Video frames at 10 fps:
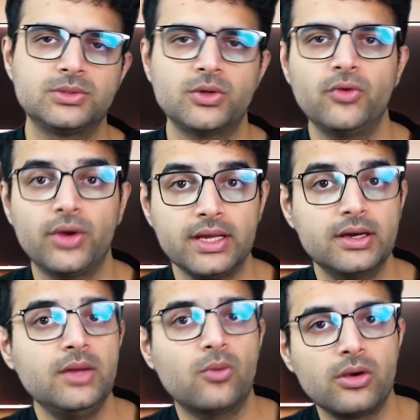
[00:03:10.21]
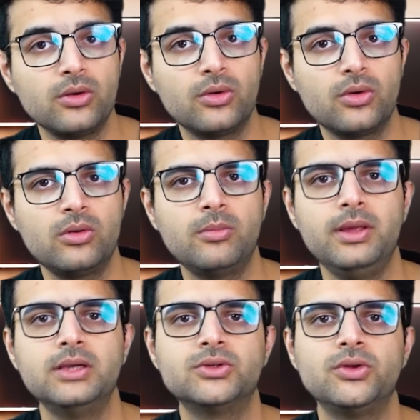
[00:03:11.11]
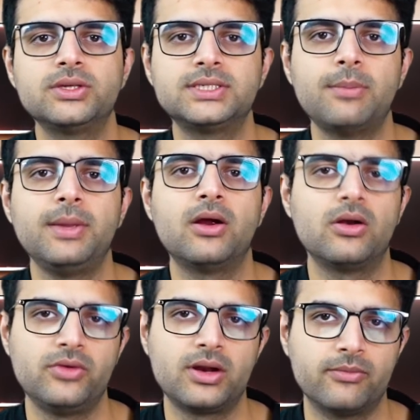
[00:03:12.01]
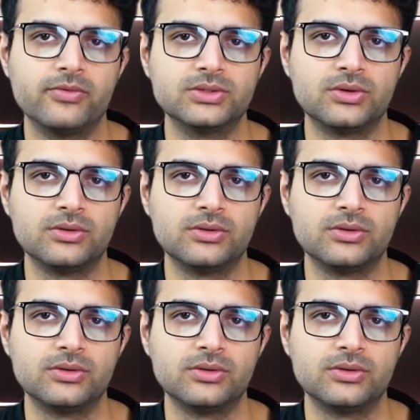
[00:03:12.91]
So if you really want to grow, make sure you're stepping out of your comfort